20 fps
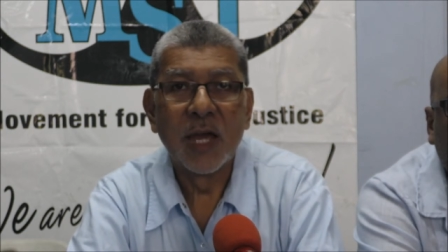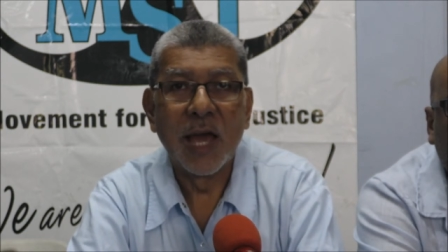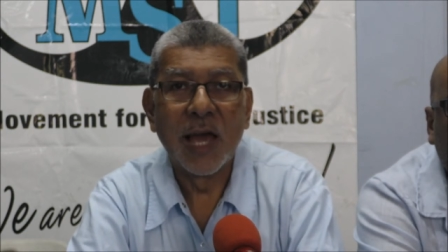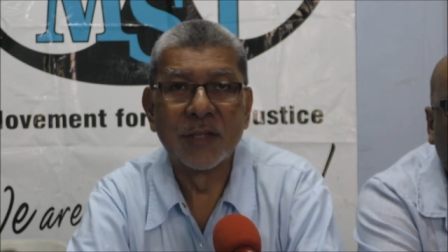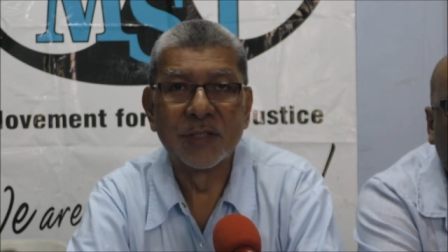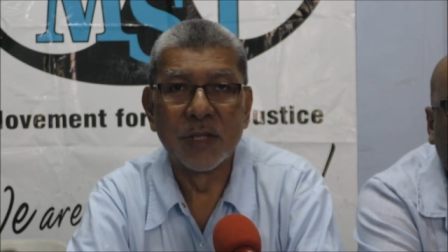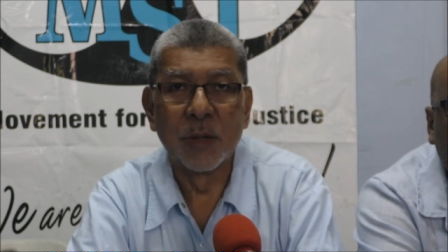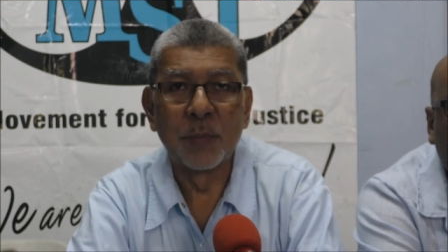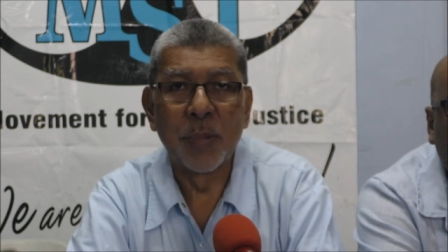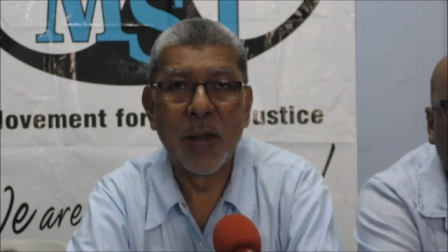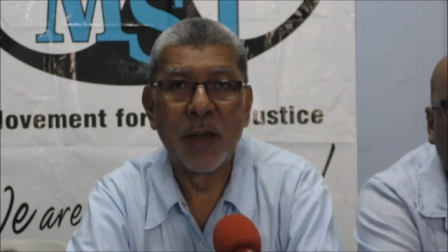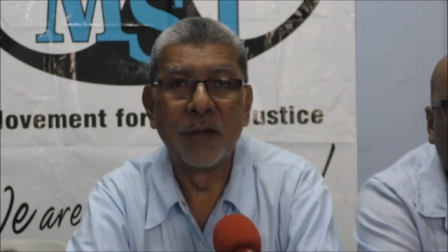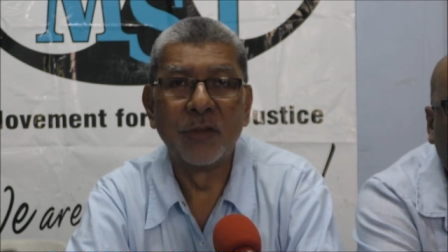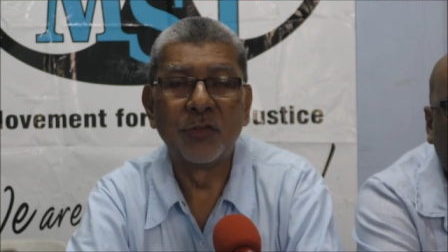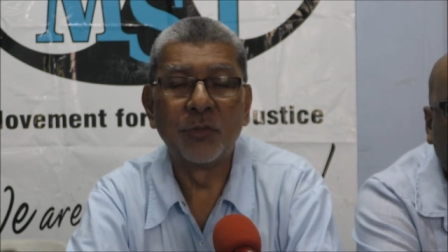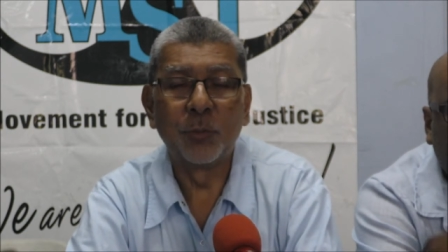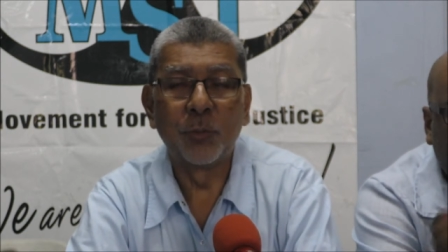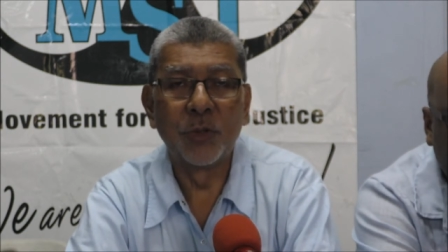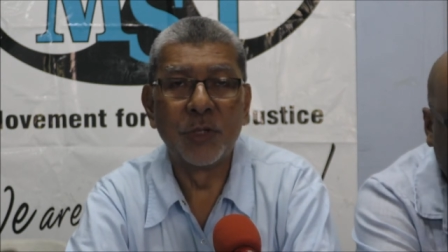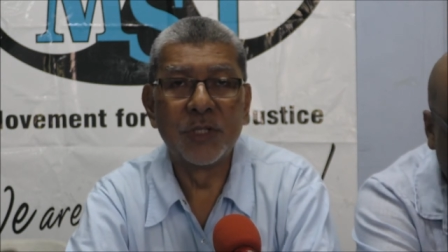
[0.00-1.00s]
as a
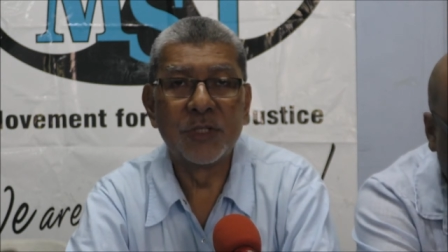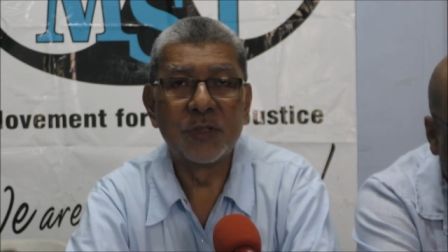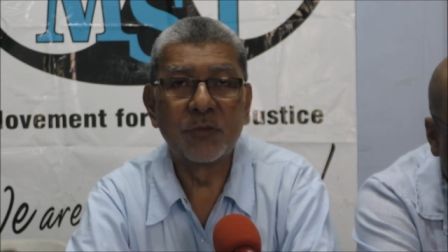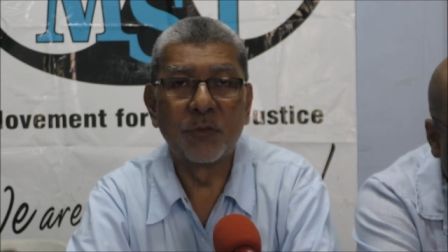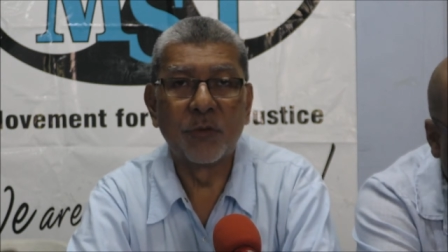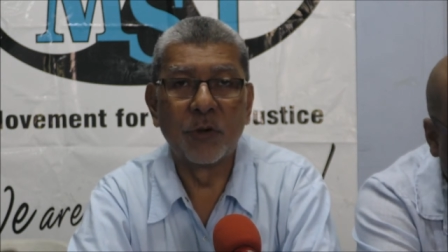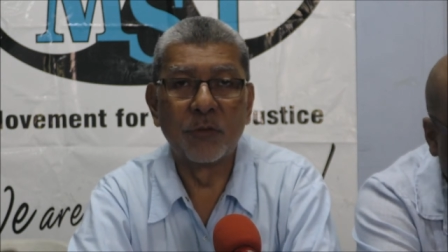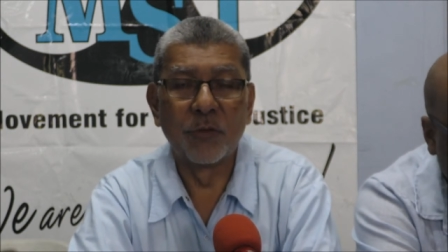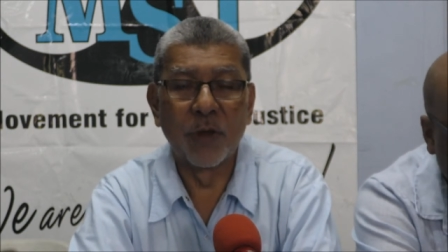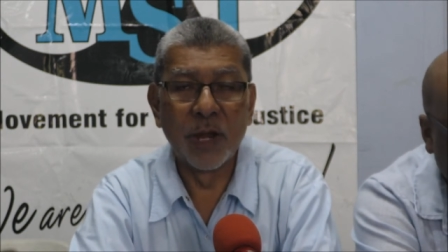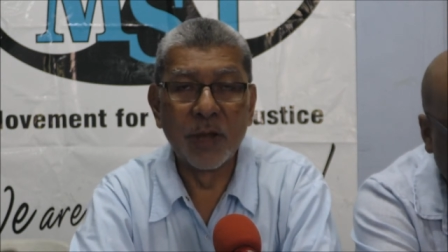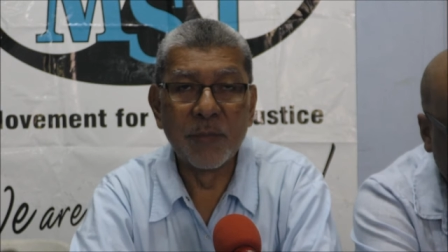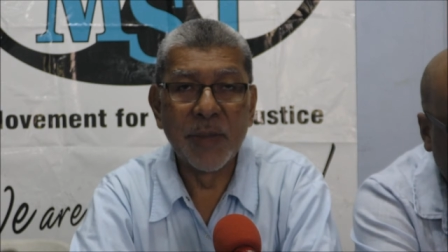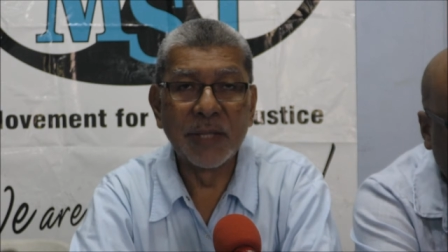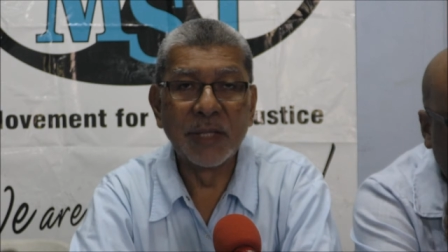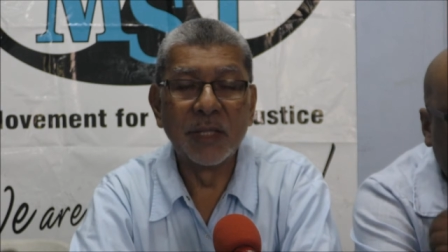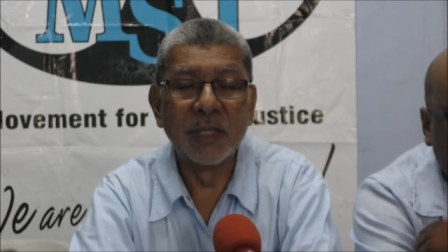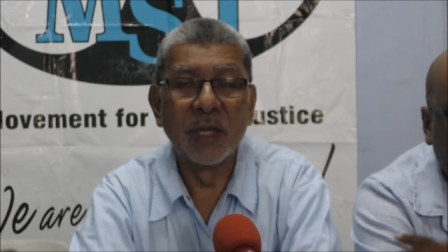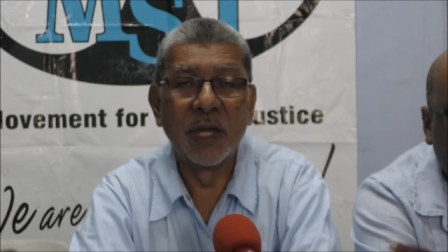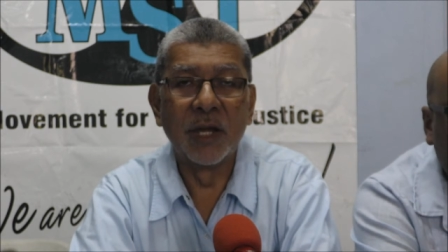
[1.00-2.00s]
parish priest for very
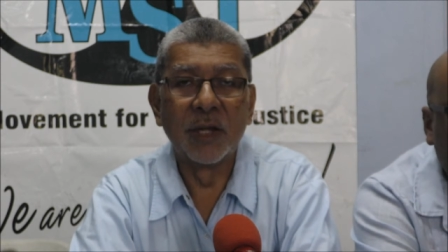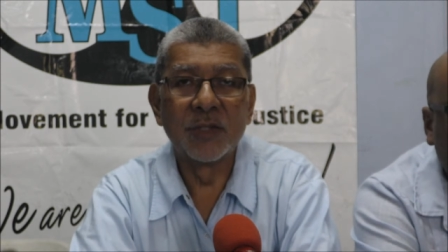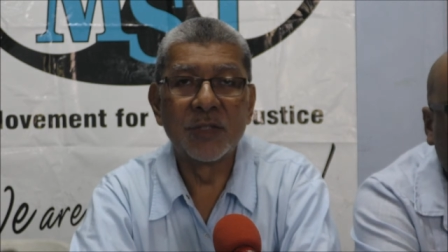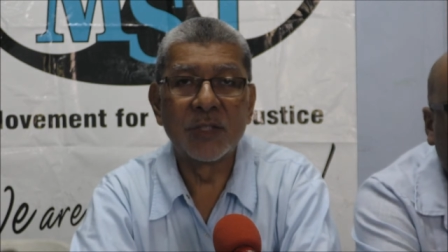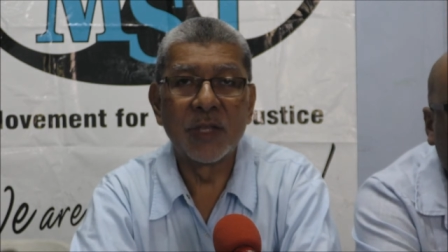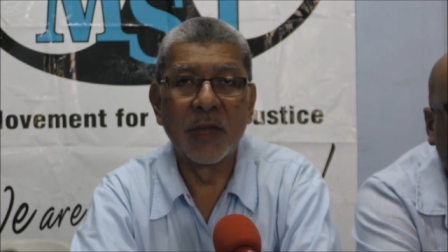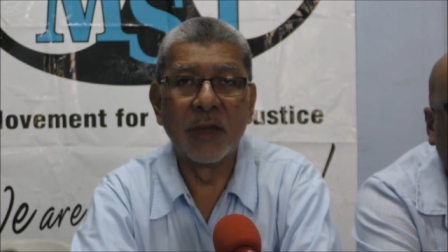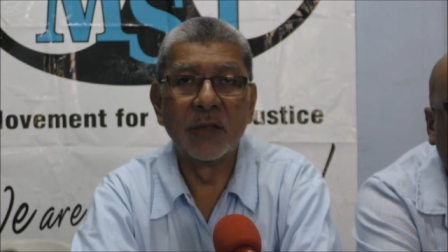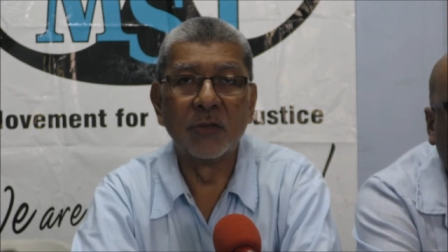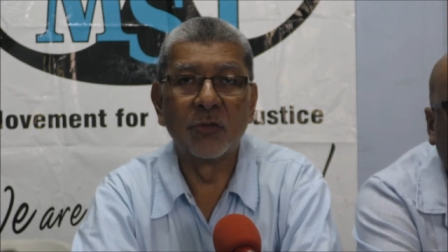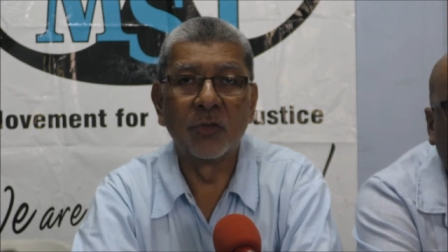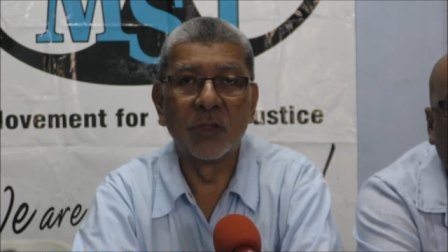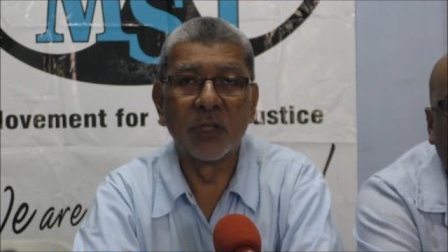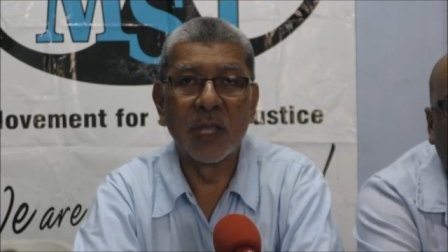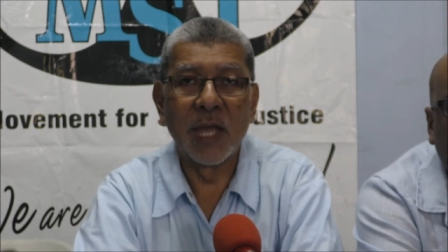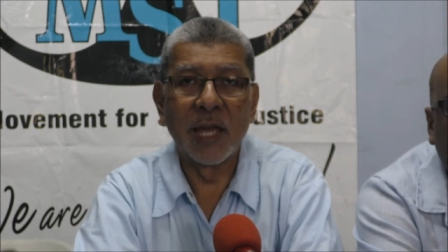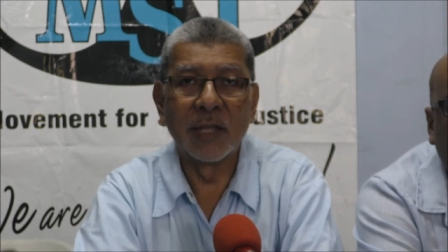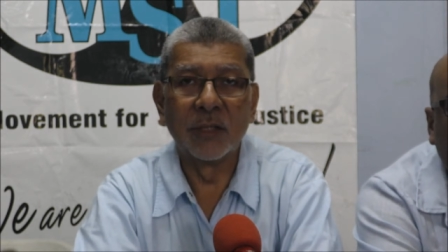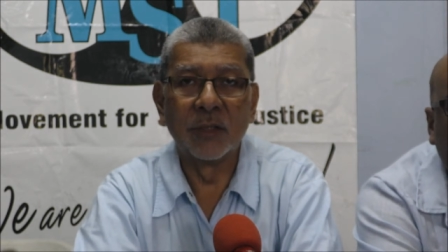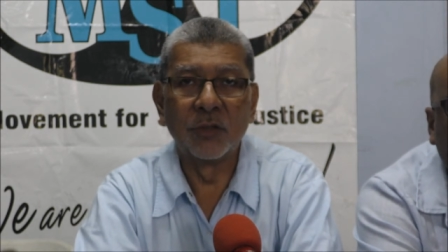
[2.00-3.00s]
many years here in
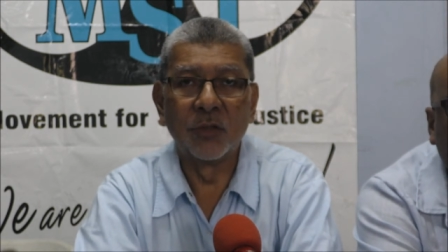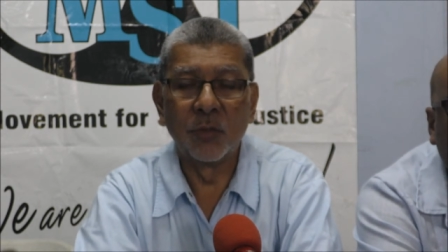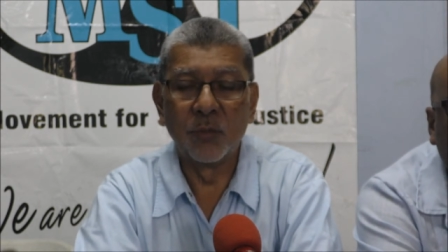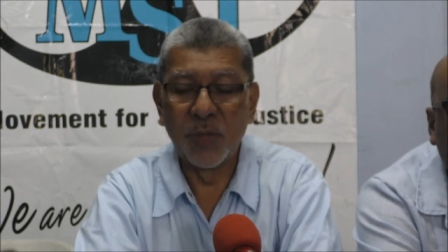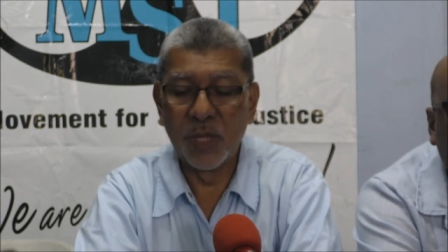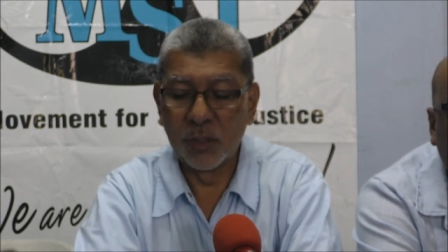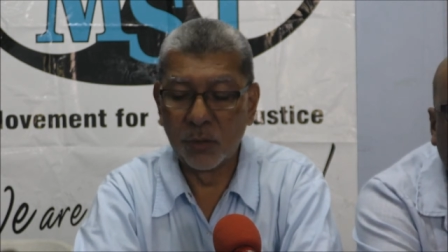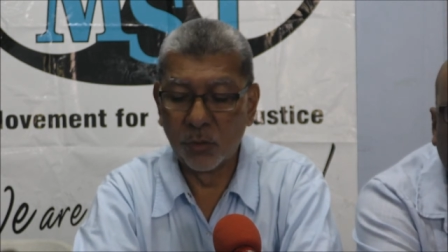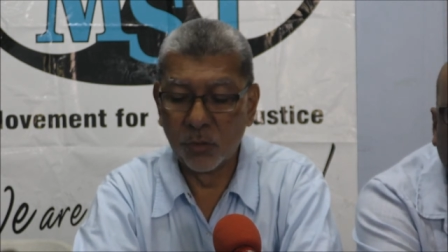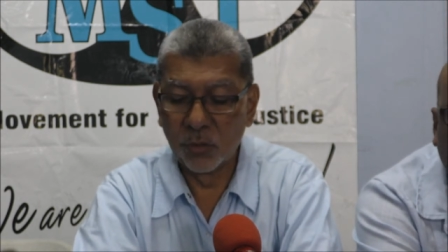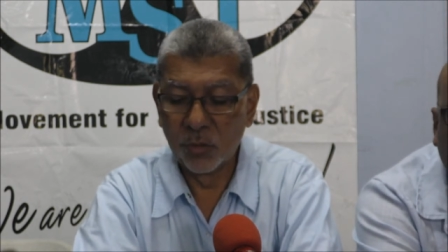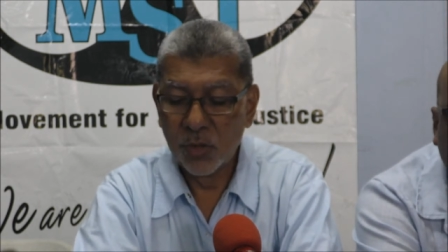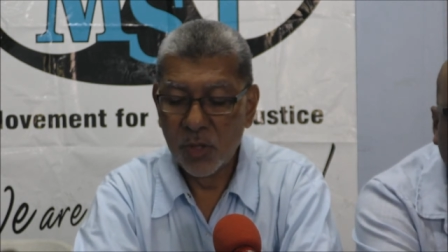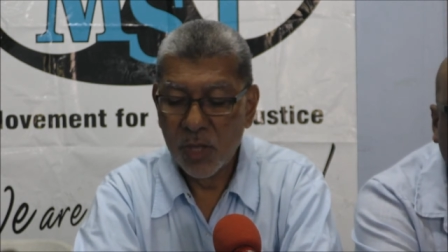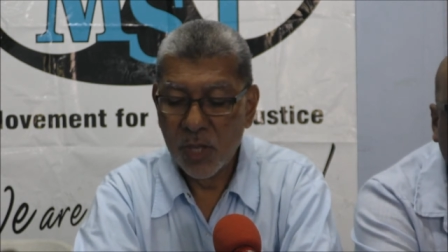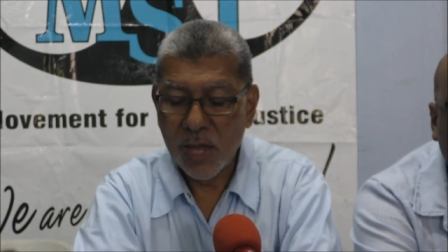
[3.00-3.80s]
Trinidad and Tobago